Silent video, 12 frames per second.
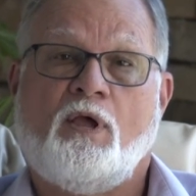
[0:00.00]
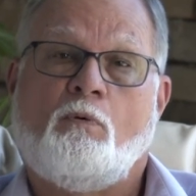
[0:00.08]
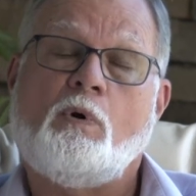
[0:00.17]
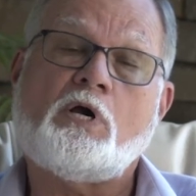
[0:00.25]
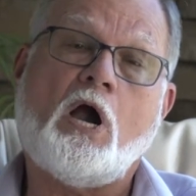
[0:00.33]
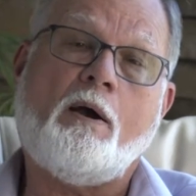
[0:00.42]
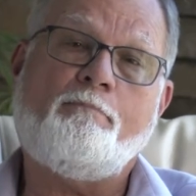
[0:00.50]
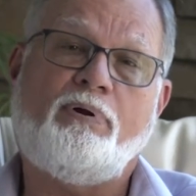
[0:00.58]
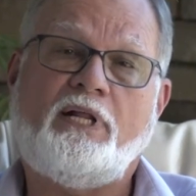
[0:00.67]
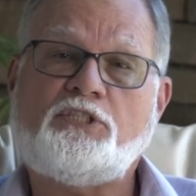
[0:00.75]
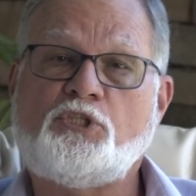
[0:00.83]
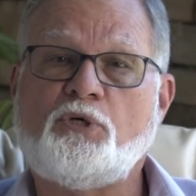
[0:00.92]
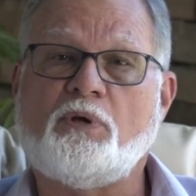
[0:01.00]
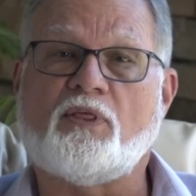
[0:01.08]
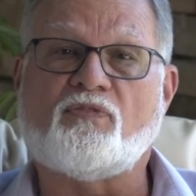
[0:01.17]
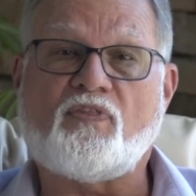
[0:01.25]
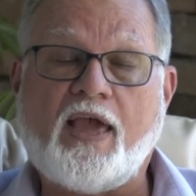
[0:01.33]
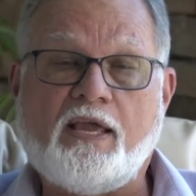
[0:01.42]
Well, God bless you,
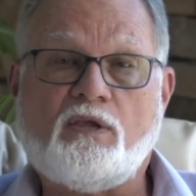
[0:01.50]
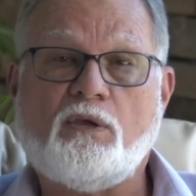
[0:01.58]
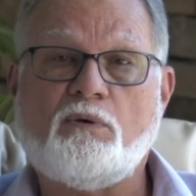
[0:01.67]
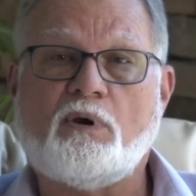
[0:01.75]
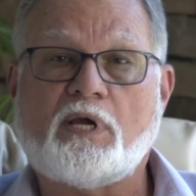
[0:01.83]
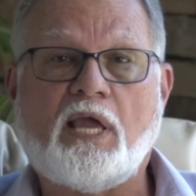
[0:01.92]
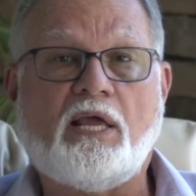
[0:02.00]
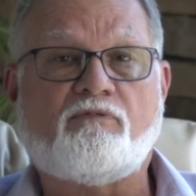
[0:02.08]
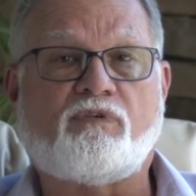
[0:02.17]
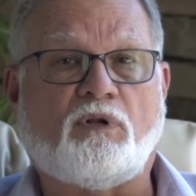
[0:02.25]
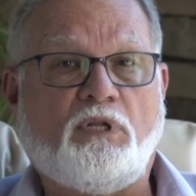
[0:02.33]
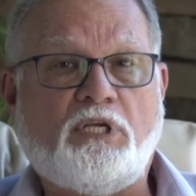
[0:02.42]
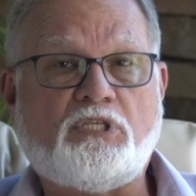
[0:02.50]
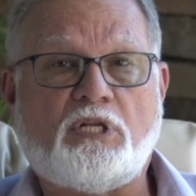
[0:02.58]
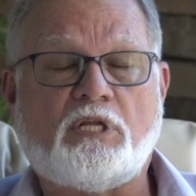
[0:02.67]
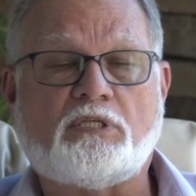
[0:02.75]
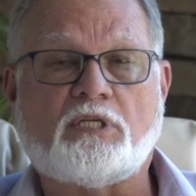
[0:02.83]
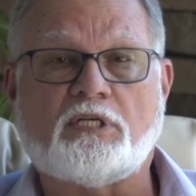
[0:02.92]
and thank you again for
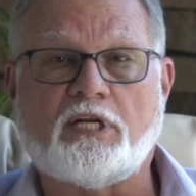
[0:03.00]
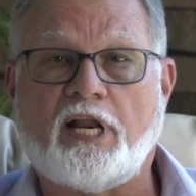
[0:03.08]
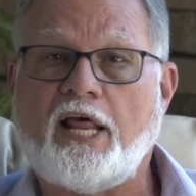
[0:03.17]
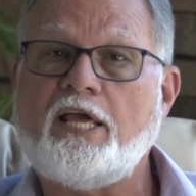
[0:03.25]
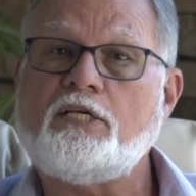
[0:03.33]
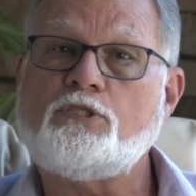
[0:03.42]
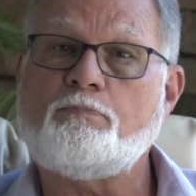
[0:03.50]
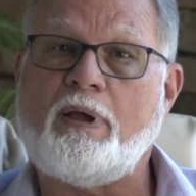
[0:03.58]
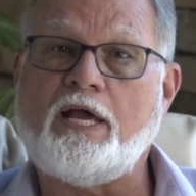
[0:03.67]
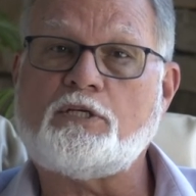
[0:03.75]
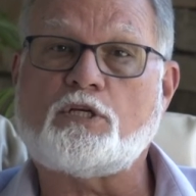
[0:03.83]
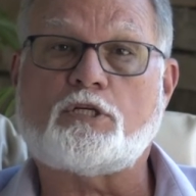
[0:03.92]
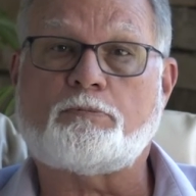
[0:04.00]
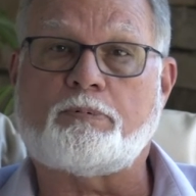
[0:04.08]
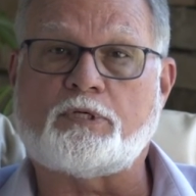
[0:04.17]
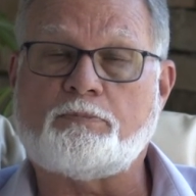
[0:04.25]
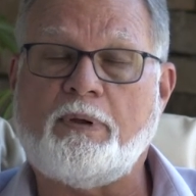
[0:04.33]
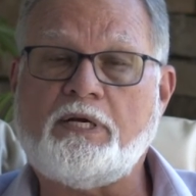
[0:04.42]
listening to today's Pastor's
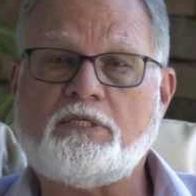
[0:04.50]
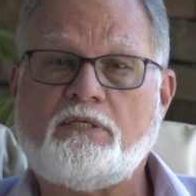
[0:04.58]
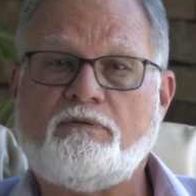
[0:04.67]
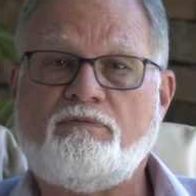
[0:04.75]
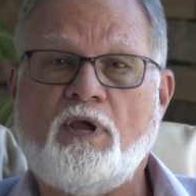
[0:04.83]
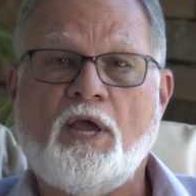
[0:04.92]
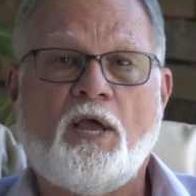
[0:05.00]
Perspective.